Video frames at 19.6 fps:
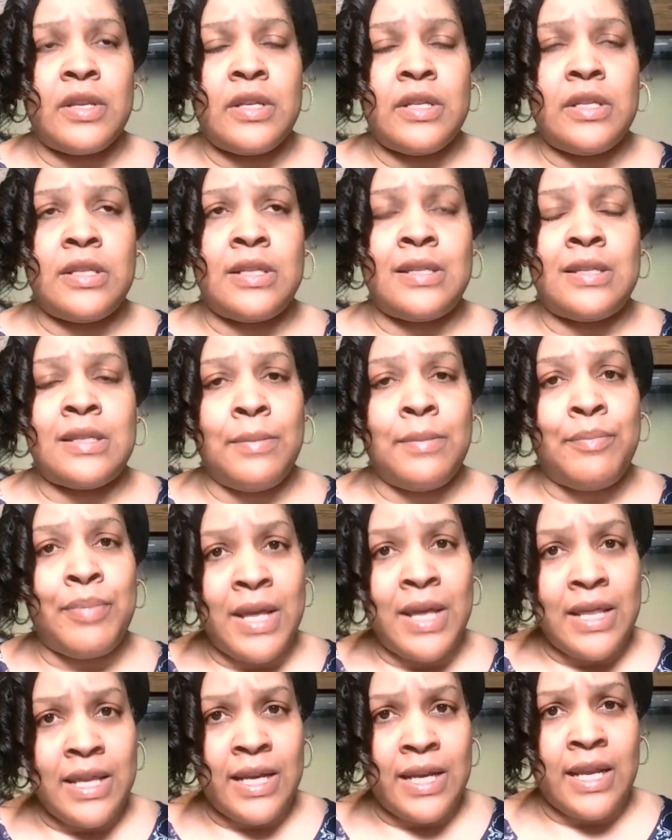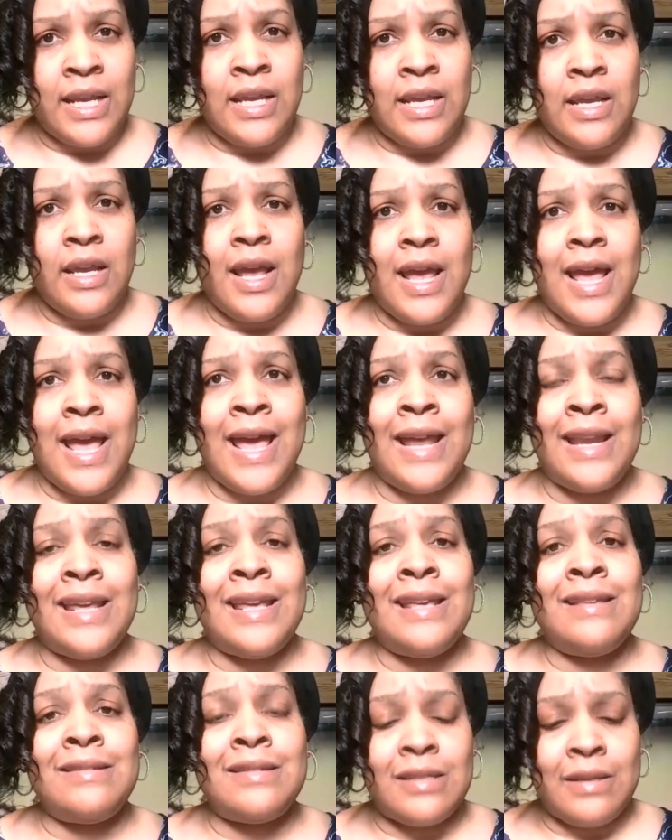stability, and
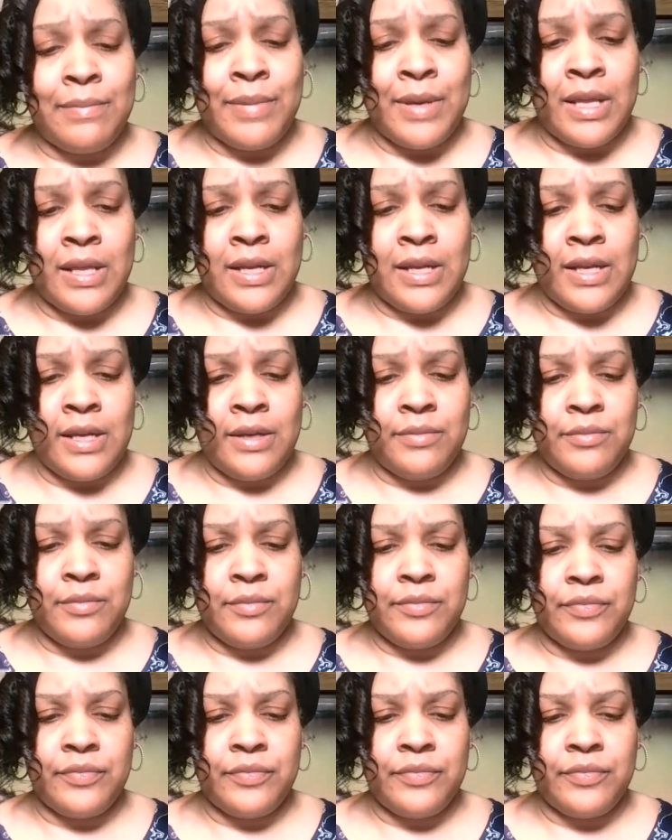instability.